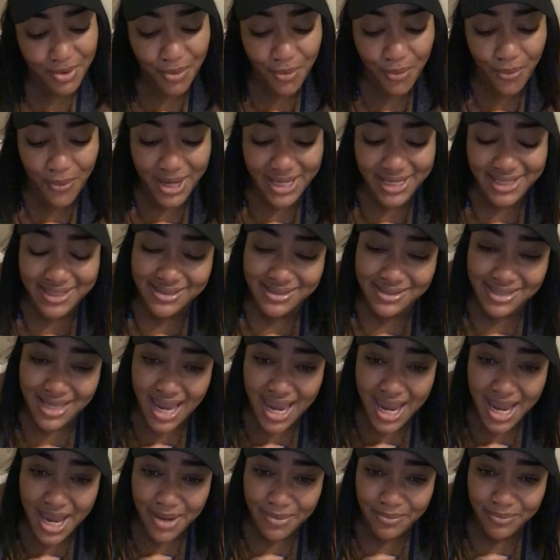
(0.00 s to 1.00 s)
when it's
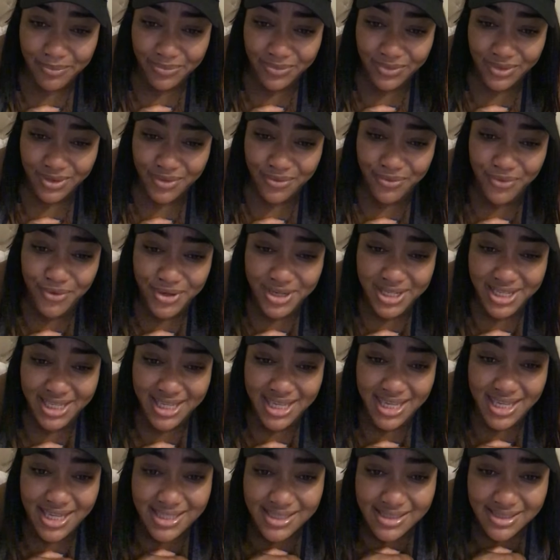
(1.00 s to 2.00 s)
time for the
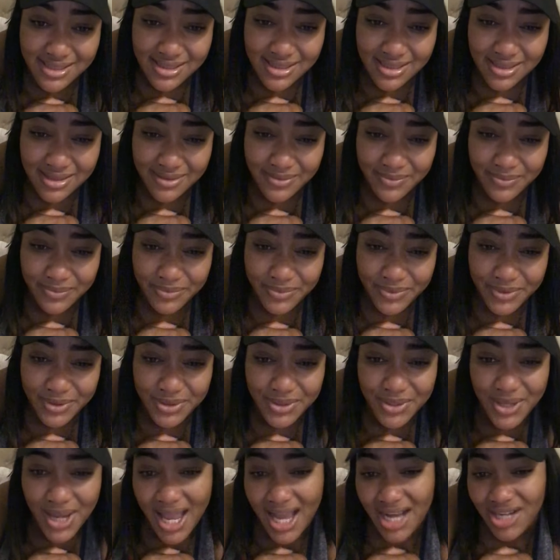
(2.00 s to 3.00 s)
kids
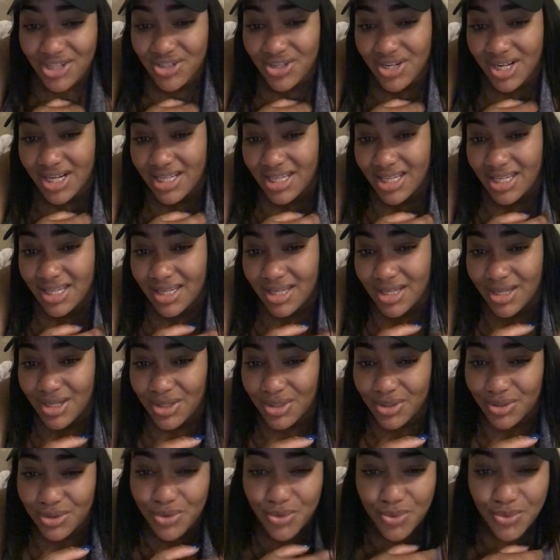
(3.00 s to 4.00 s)
to actually
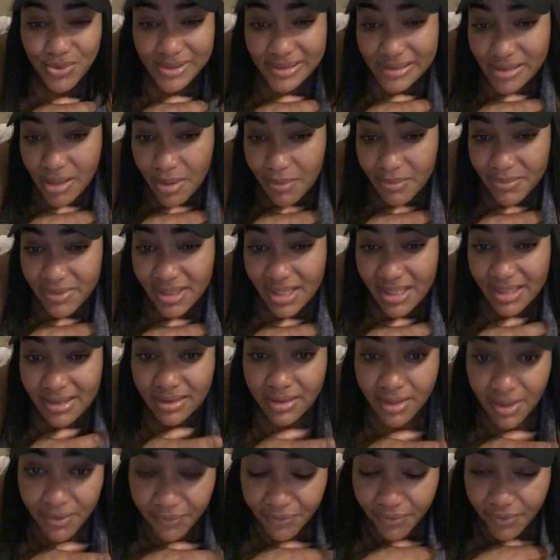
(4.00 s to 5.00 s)
do something
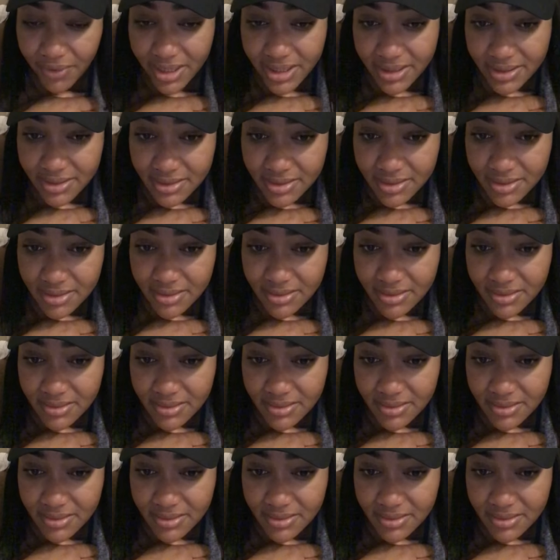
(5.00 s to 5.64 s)
different